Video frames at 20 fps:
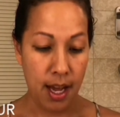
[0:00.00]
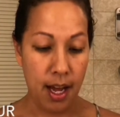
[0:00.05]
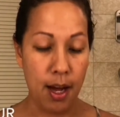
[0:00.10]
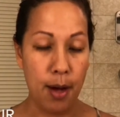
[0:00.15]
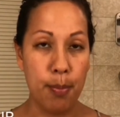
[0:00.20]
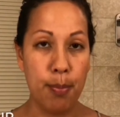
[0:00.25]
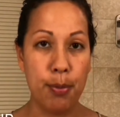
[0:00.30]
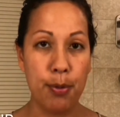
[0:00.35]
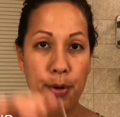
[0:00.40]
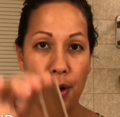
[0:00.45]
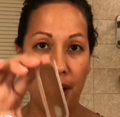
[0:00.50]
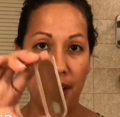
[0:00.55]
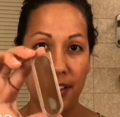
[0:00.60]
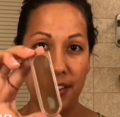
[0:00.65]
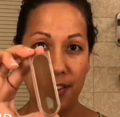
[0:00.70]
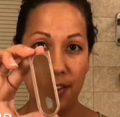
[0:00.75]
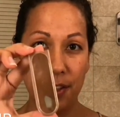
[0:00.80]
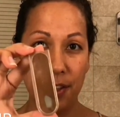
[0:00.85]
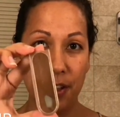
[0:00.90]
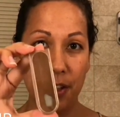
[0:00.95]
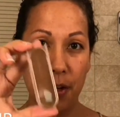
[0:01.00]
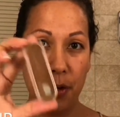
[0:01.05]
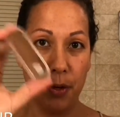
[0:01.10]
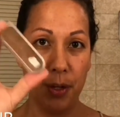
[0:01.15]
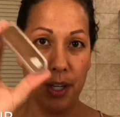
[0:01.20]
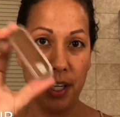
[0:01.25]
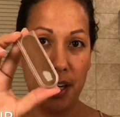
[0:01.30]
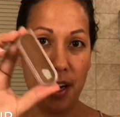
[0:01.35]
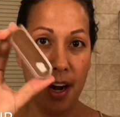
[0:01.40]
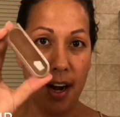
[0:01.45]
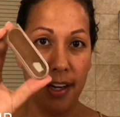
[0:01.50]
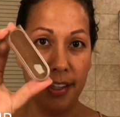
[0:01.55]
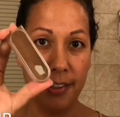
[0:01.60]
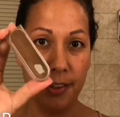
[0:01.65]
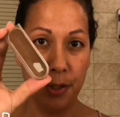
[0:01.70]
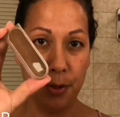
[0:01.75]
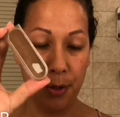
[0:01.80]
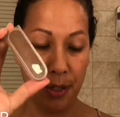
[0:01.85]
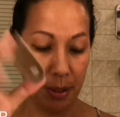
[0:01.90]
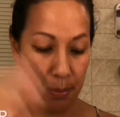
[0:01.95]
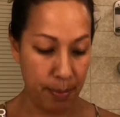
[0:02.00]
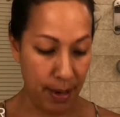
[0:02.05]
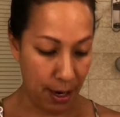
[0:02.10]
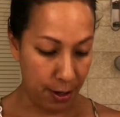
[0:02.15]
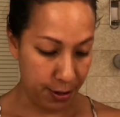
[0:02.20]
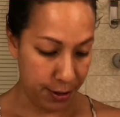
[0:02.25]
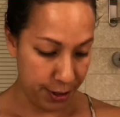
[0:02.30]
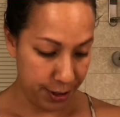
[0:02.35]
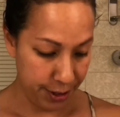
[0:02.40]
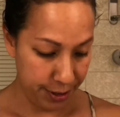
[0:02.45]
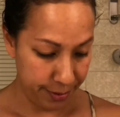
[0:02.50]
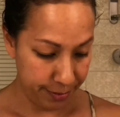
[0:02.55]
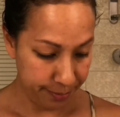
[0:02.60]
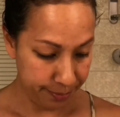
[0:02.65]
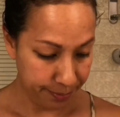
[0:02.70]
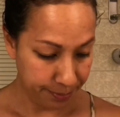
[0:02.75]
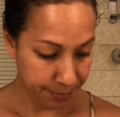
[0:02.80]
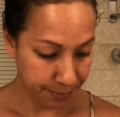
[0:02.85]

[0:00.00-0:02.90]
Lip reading: a bronzer or a contouring powder,